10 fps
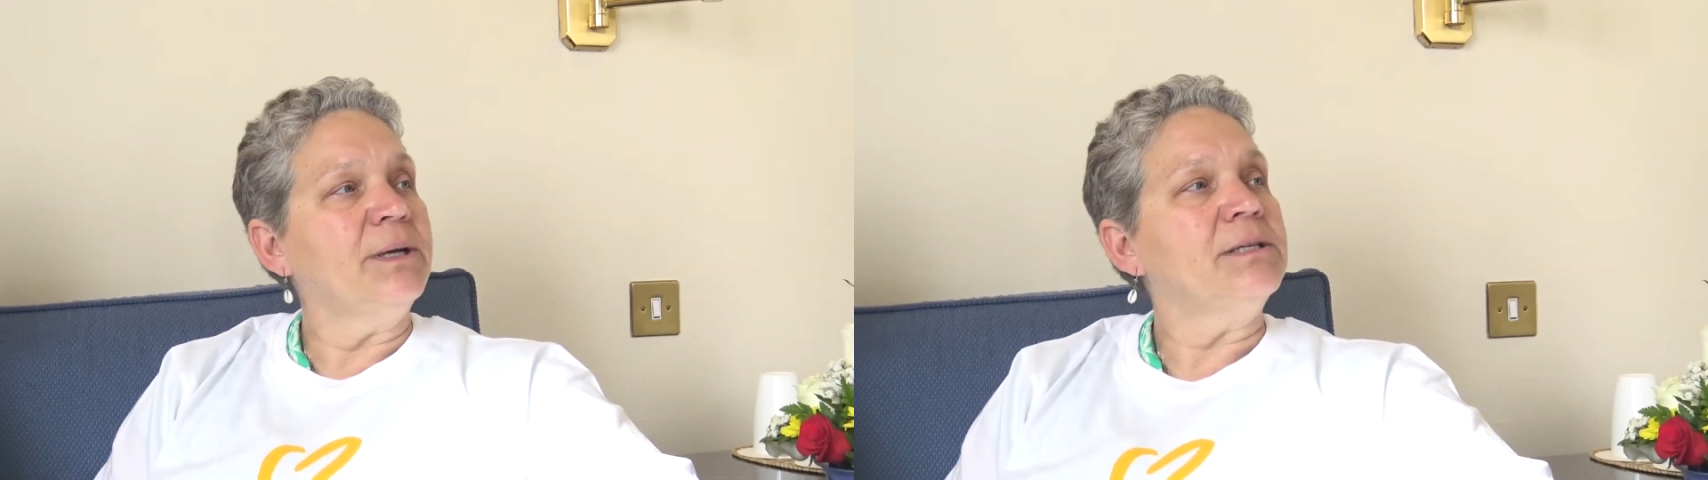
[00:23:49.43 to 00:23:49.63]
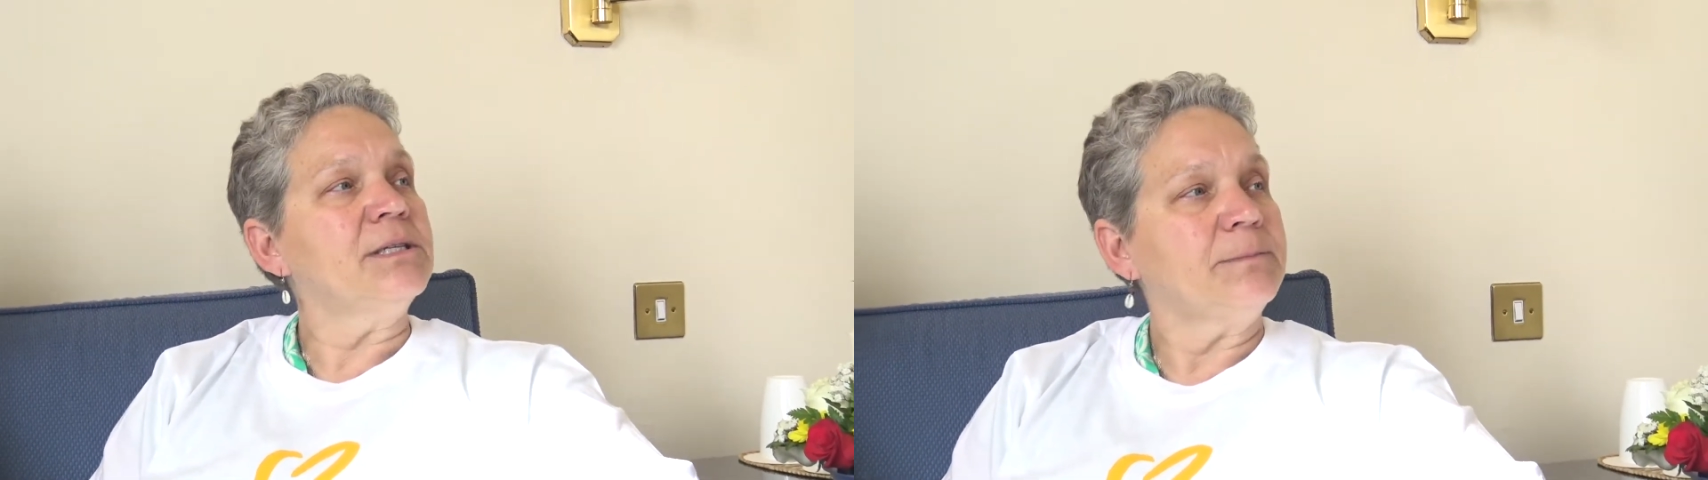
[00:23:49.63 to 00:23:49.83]

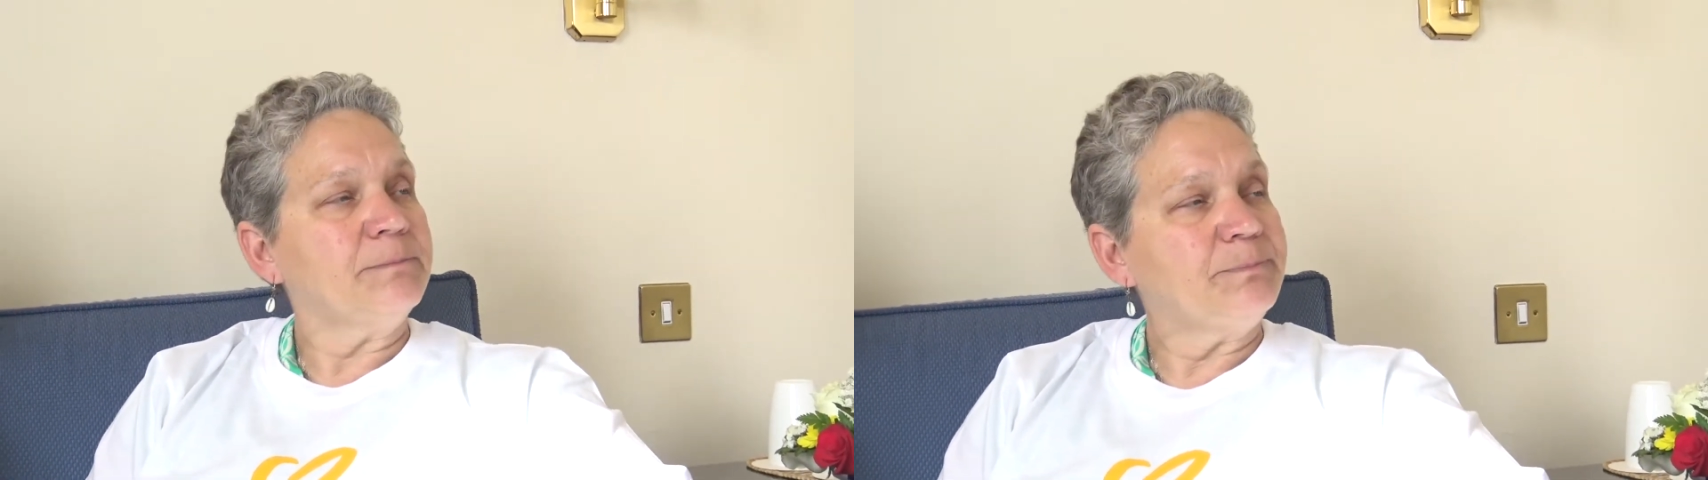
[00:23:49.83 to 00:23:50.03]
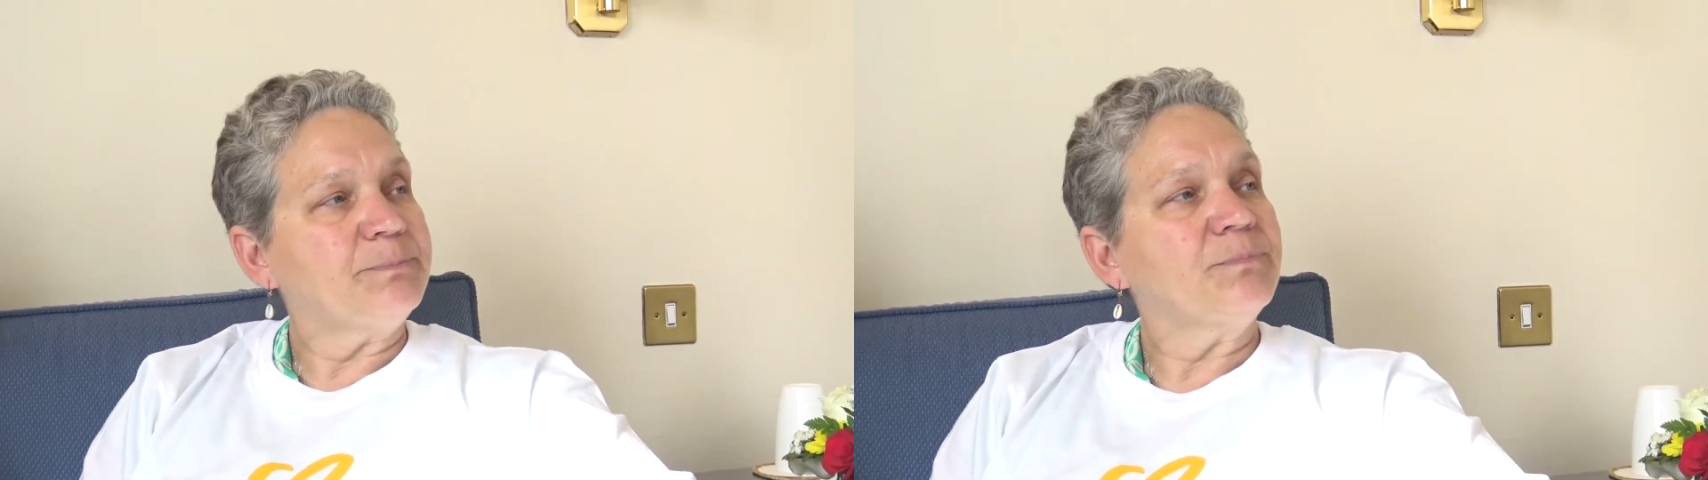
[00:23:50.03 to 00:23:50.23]
The
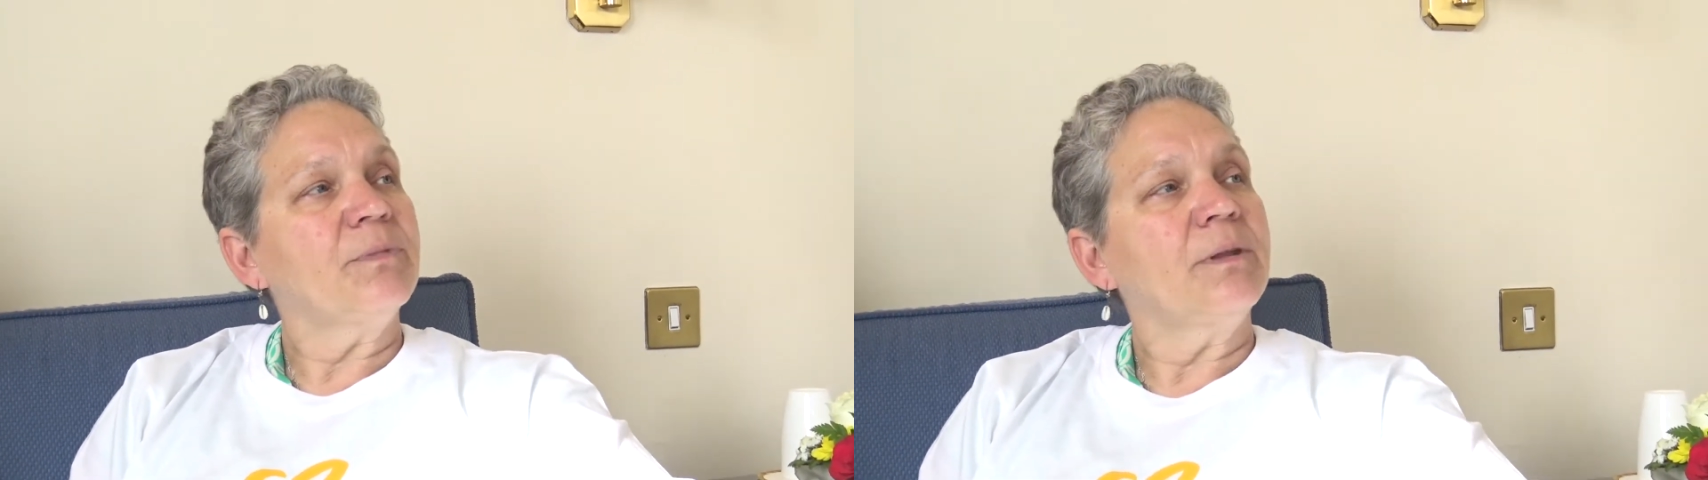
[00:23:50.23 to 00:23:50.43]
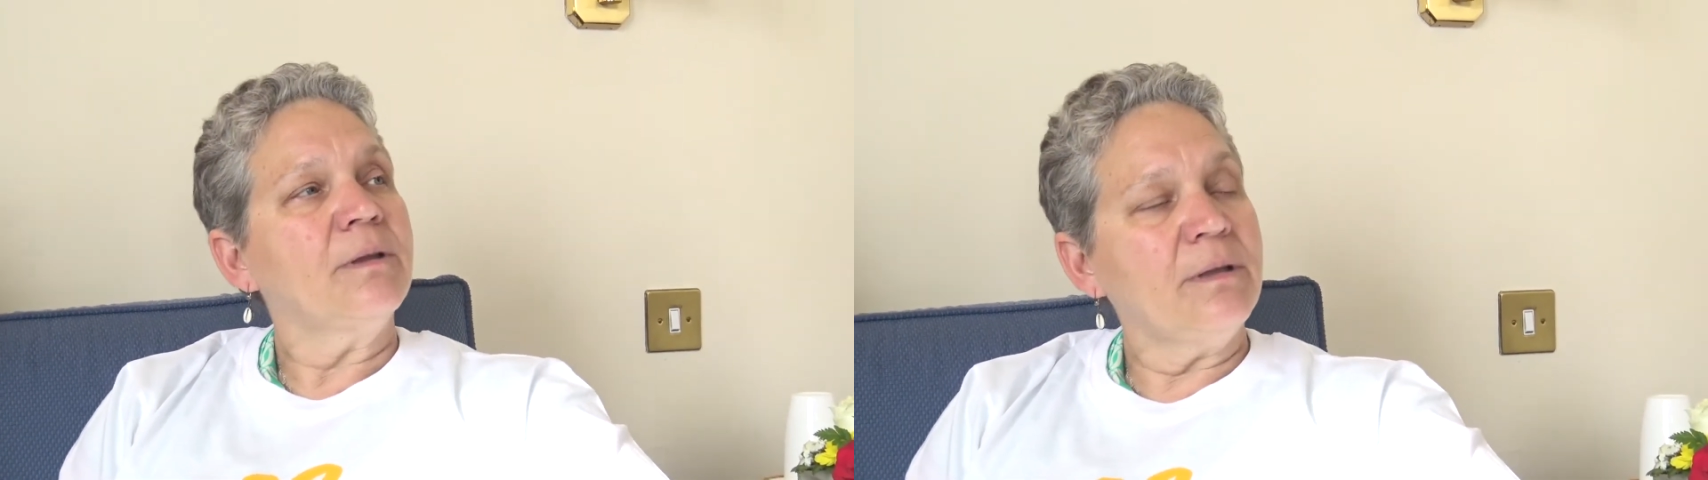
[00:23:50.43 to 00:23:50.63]
national
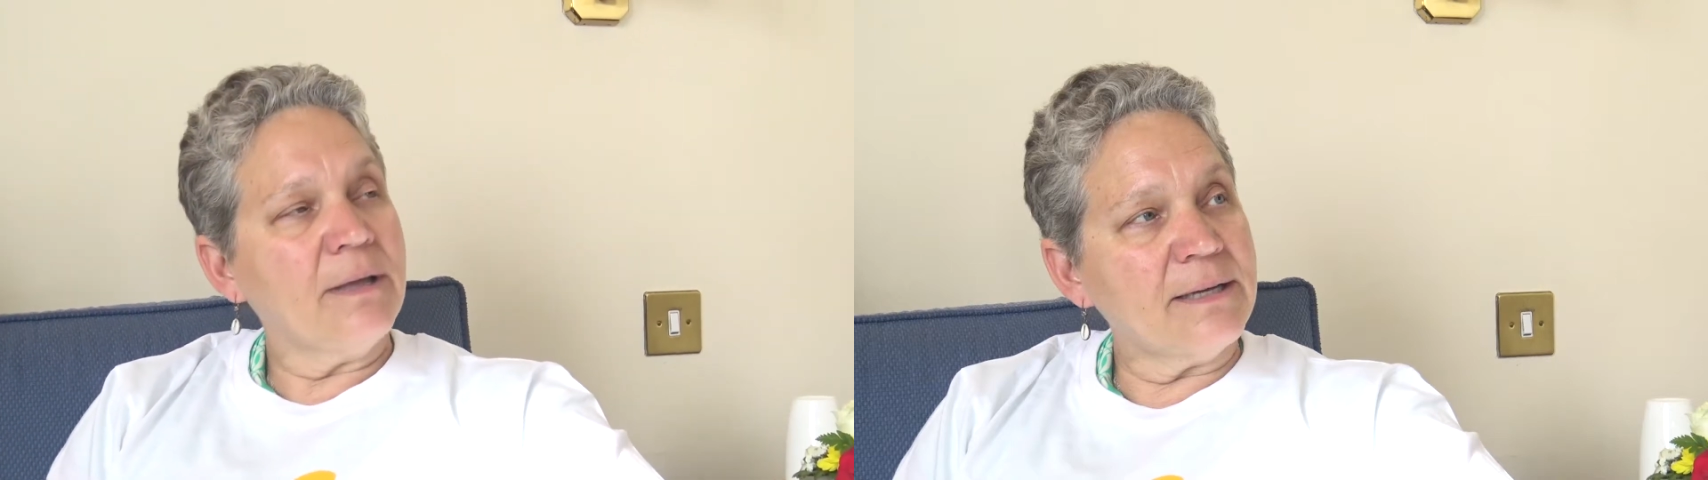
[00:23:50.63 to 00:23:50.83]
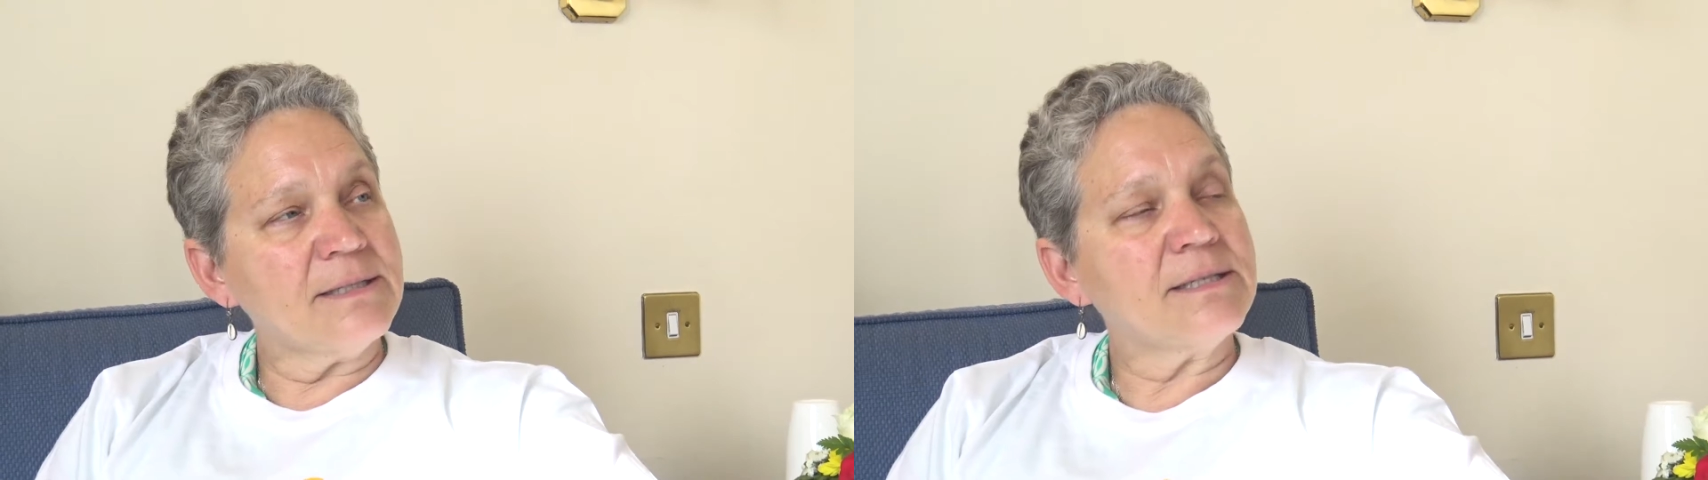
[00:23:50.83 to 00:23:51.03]
economic
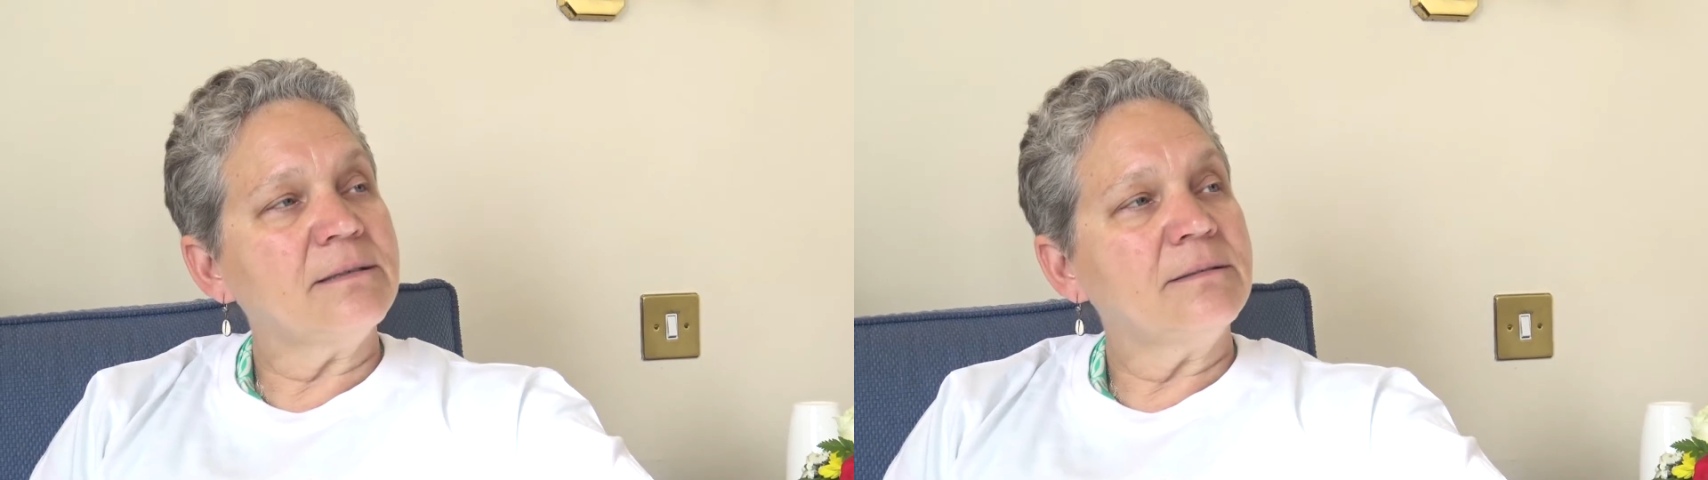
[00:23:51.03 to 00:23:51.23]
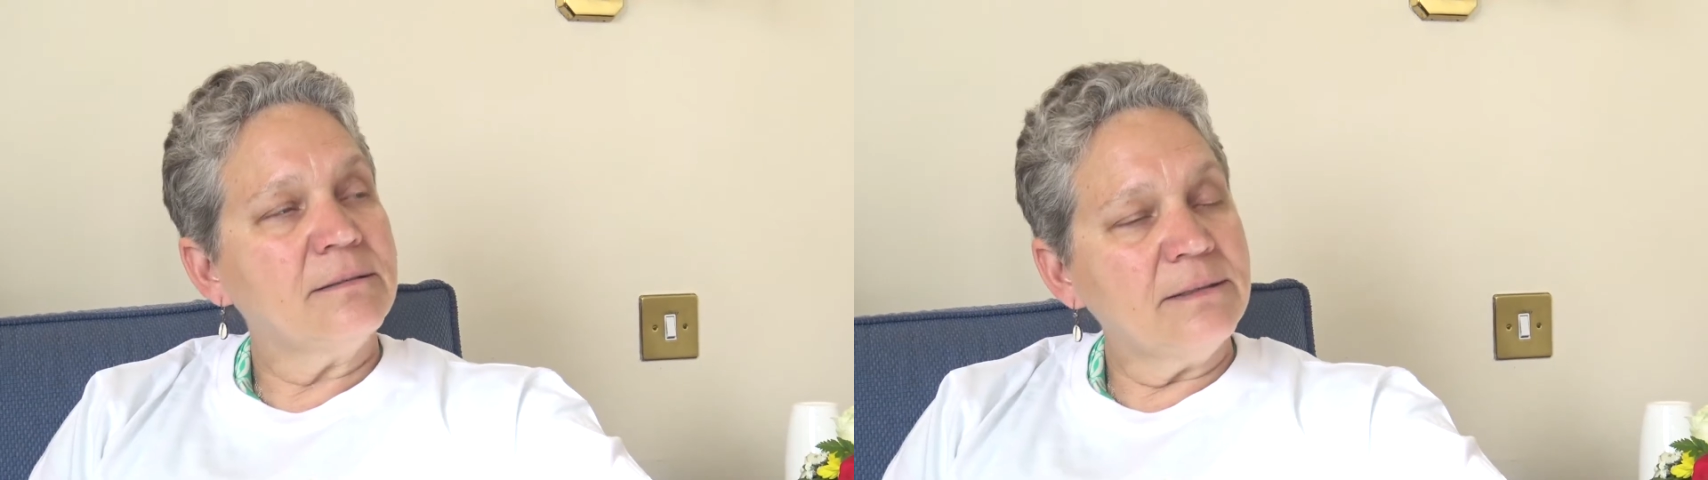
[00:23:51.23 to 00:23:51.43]

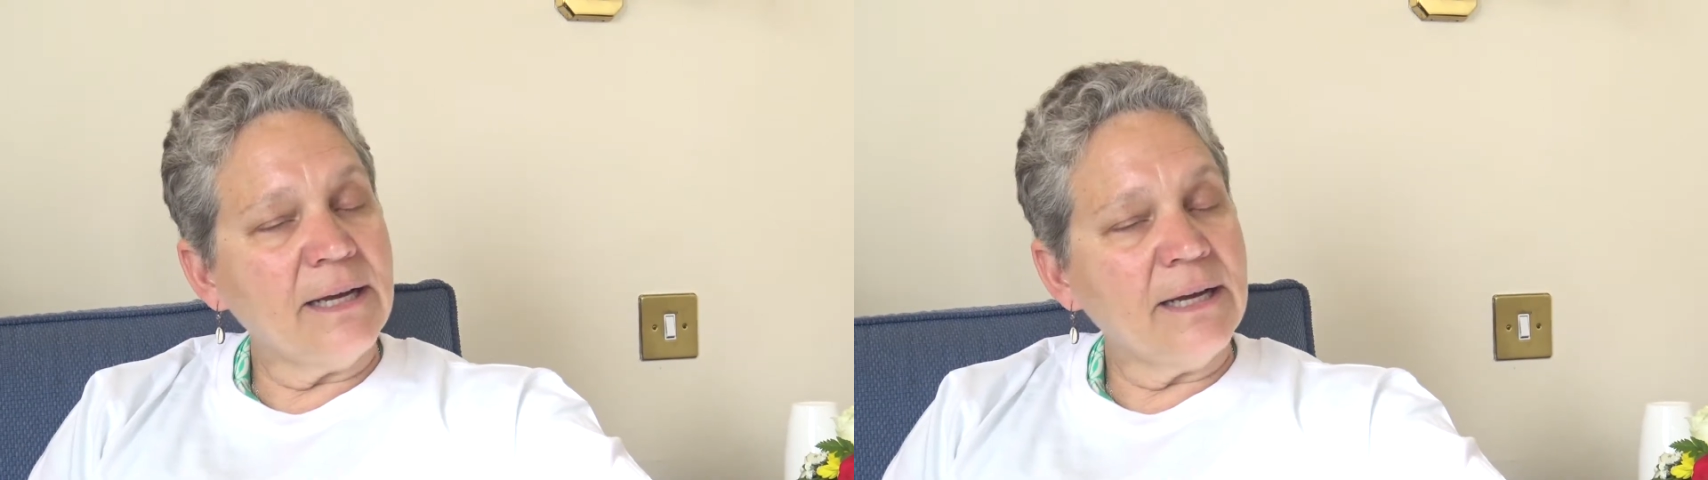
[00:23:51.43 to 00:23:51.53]
development.